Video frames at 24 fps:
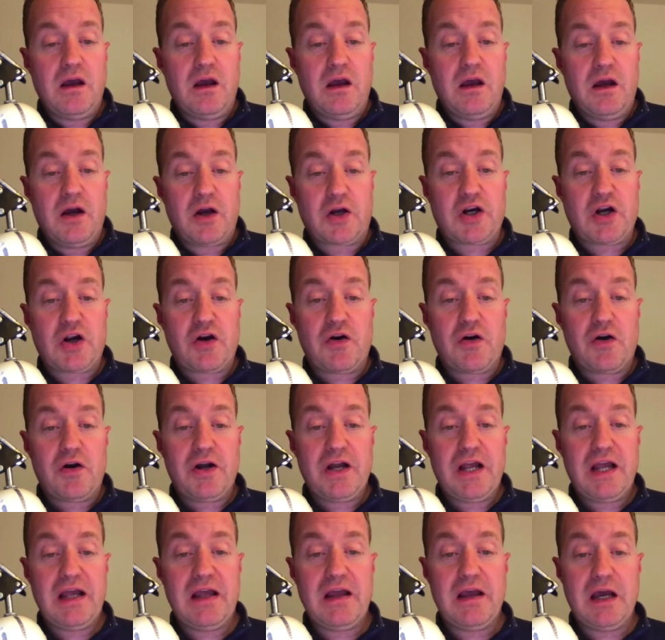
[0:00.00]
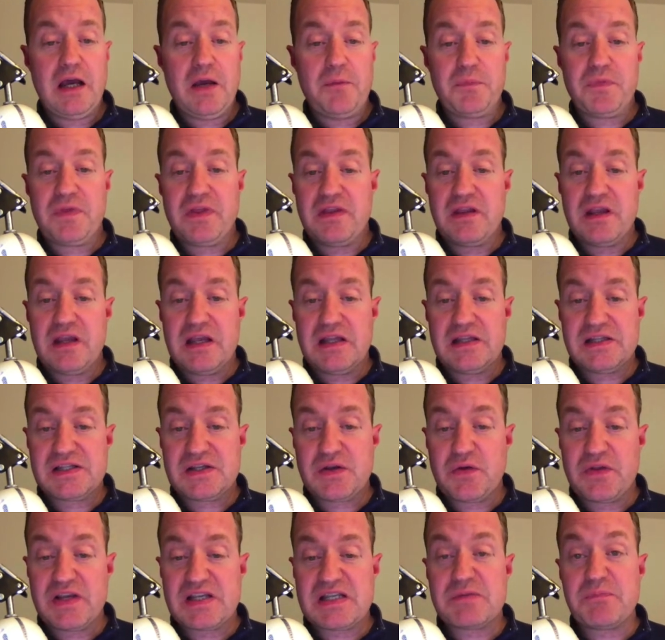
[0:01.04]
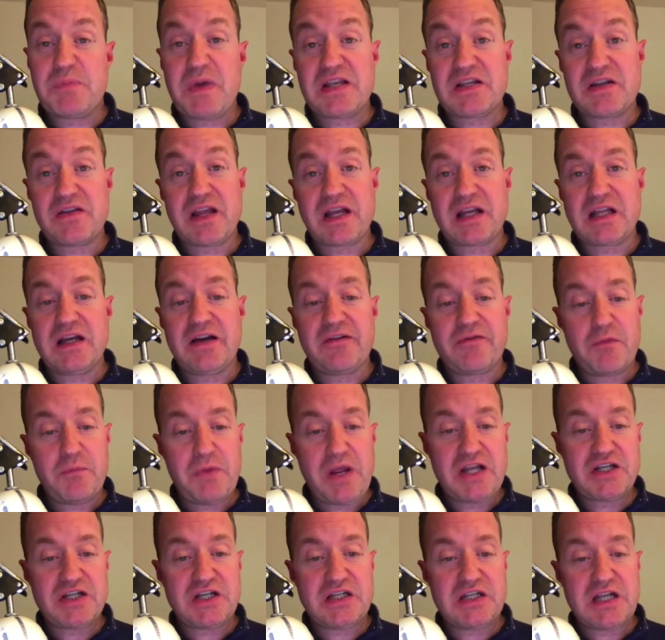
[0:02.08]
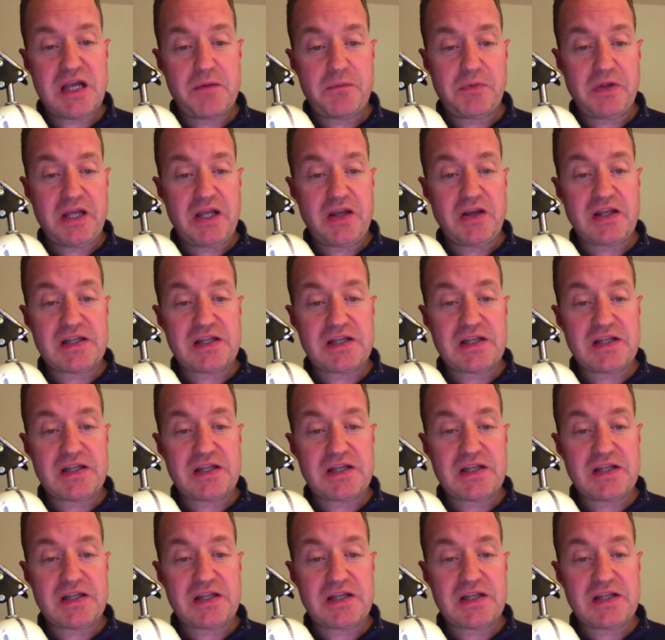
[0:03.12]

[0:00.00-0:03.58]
occurred. And so this is based on the CloudFormation template.